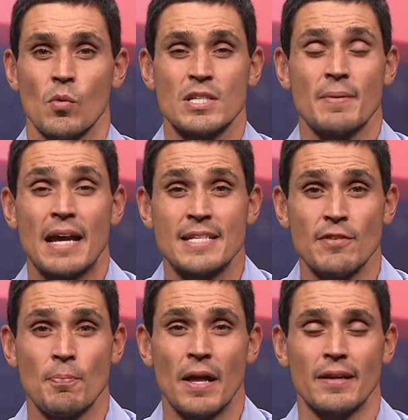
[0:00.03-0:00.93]
What's up, guys?
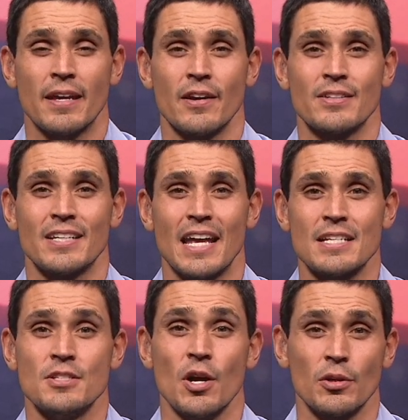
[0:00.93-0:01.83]
David Pollack here, and
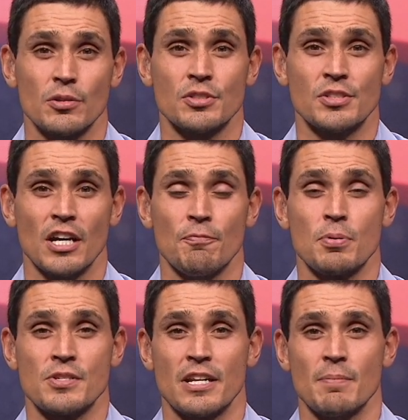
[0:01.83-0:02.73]
today's Know Your
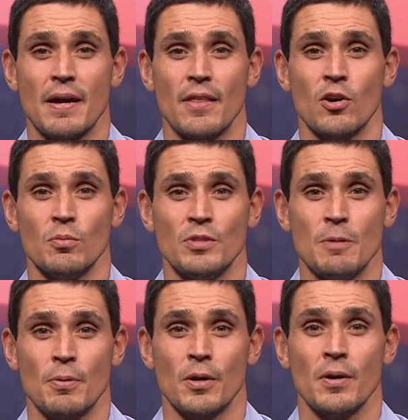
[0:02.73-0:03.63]
Stuff presented by the Home
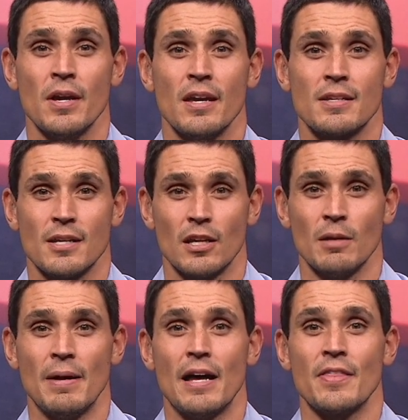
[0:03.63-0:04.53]
Depot is
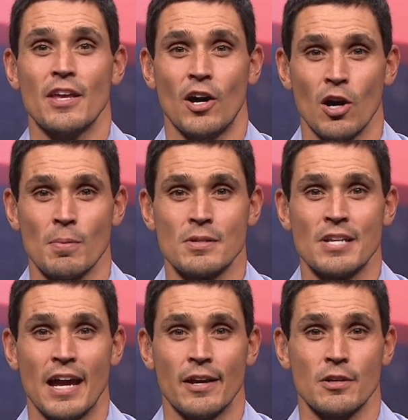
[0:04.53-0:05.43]
all about the Auburn
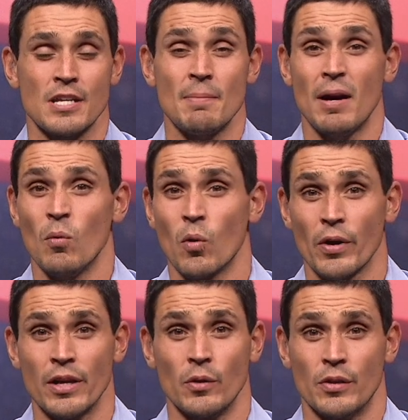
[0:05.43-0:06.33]
Tigers. How about
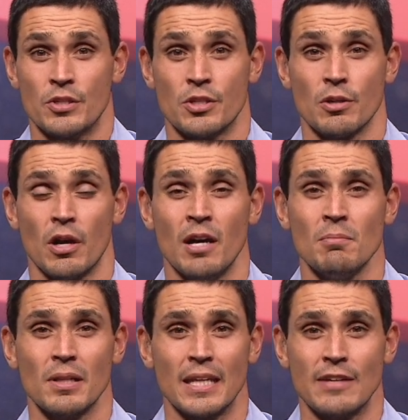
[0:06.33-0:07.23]
War Eagle this year?
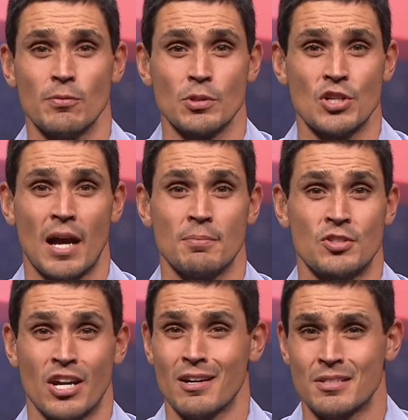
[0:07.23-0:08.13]
Unbelievable
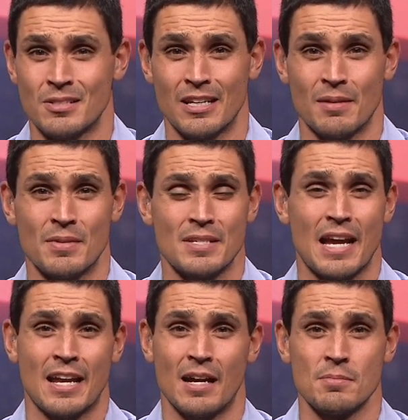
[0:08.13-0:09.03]
job. Jared Stidham, this
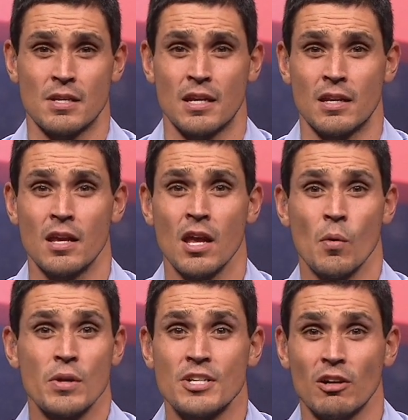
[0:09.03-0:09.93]
guy comes in.
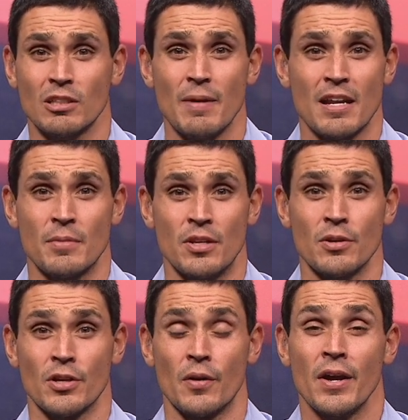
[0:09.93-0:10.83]
We talked about him a
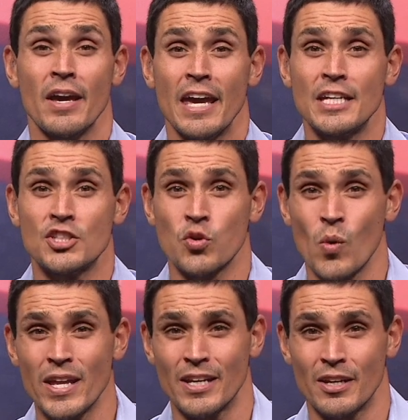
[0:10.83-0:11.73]
year ago. He
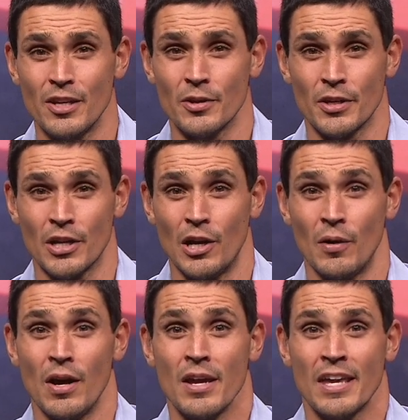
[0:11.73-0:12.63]
tweeted a year
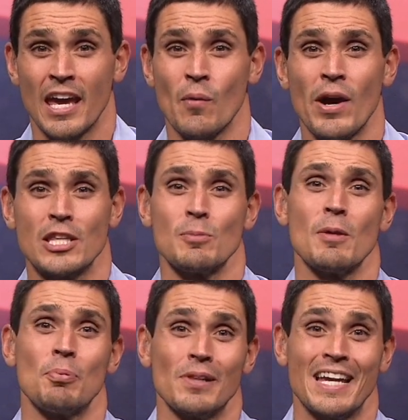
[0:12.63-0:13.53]
ago, can't wait to
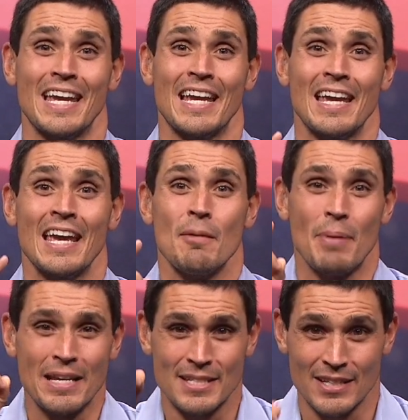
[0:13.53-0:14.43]
be playing
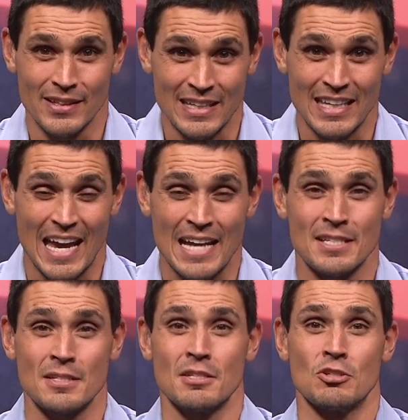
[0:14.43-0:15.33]
basically in the
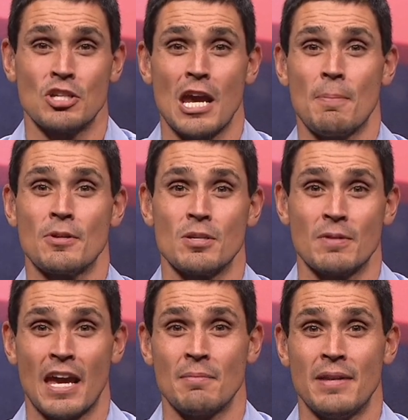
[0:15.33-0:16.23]
S E C
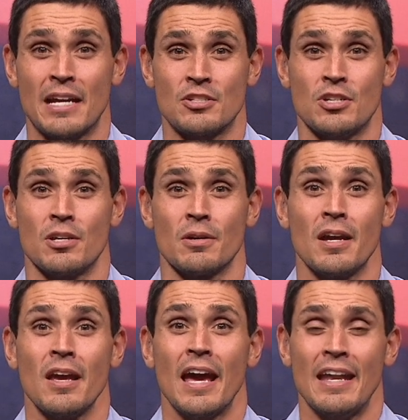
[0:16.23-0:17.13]
championship game next
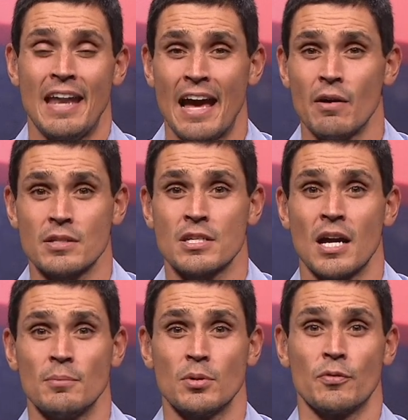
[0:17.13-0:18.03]
year, and now it's
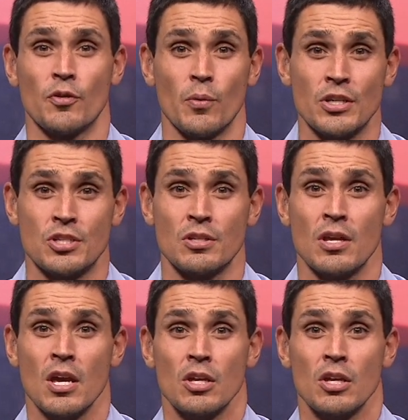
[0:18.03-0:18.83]
come to fruition.